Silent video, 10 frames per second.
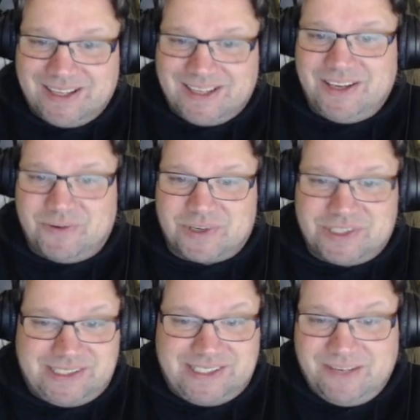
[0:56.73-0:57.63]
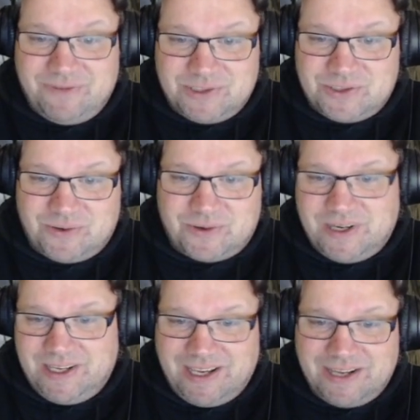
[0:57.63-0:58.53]
King Krush's
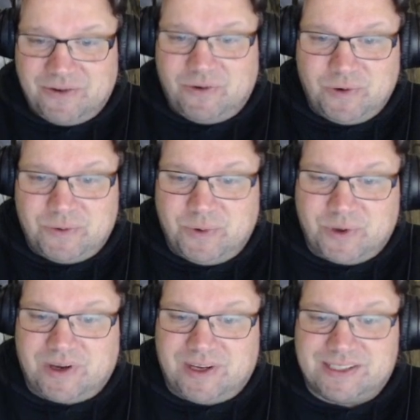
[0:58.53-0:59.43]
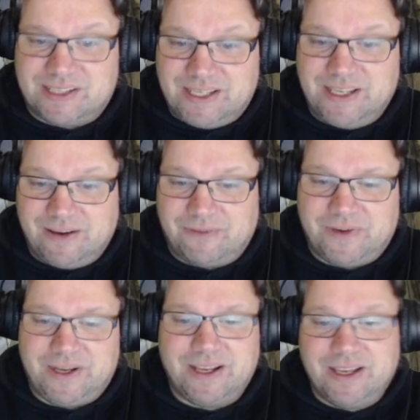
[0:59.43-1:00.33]
Devilsaur and Old Murk-Eye's
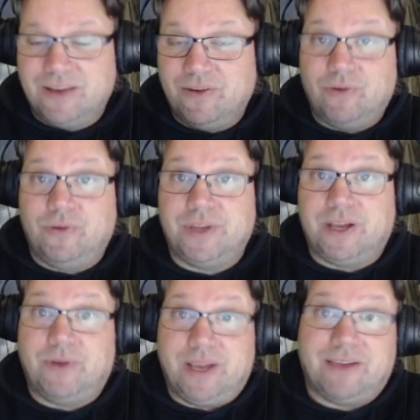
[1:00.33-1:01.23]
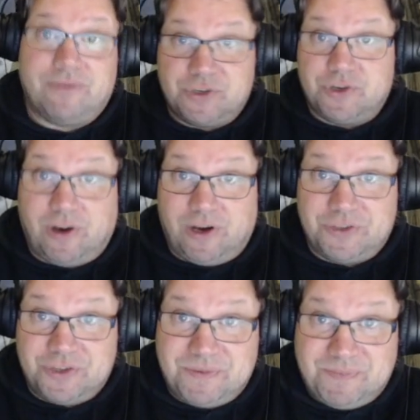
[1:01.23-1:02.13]
Gigafin all now have
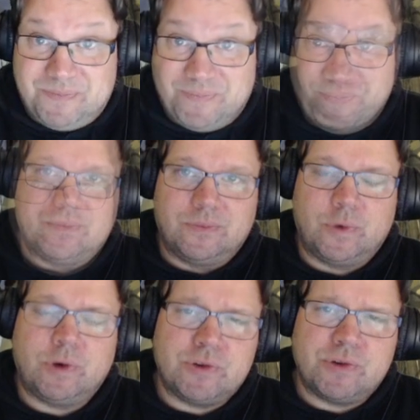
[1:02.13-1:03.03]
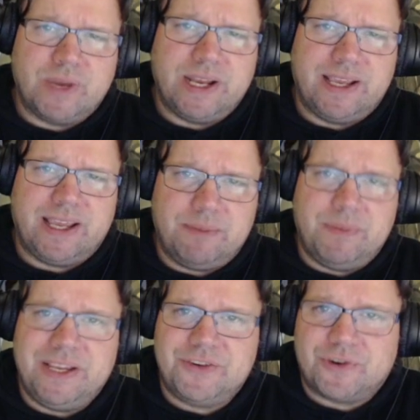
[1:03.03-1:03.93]
charge. We're also getting a
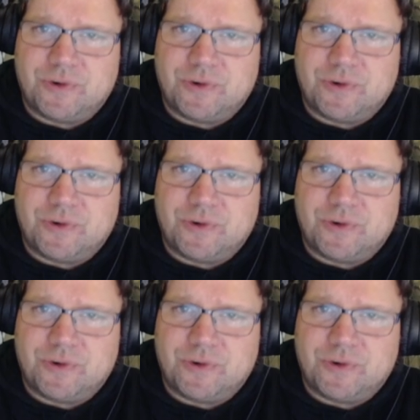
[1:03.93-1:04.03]
major